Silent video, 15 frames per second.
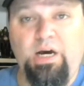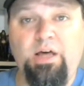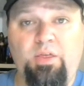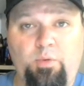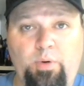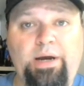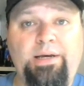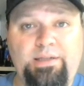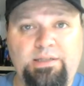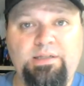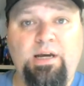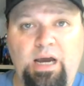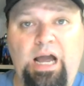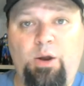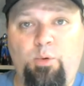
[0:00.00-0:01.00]
Otherwise,
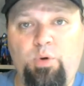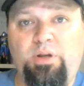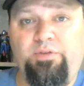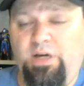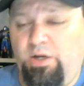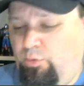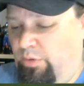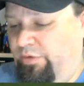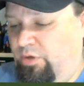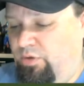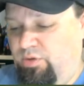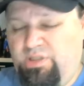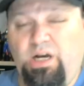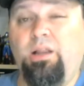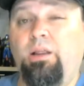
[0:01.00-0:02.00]
I would have done
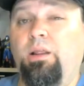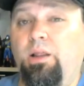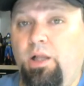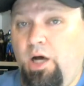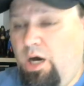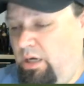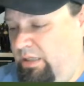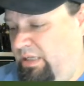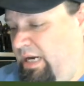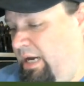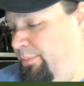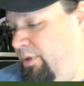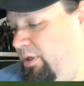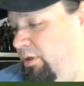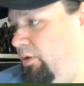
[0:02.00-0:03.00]
reviews a long
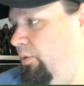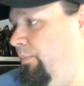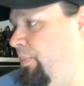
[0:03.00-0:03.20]
time ago.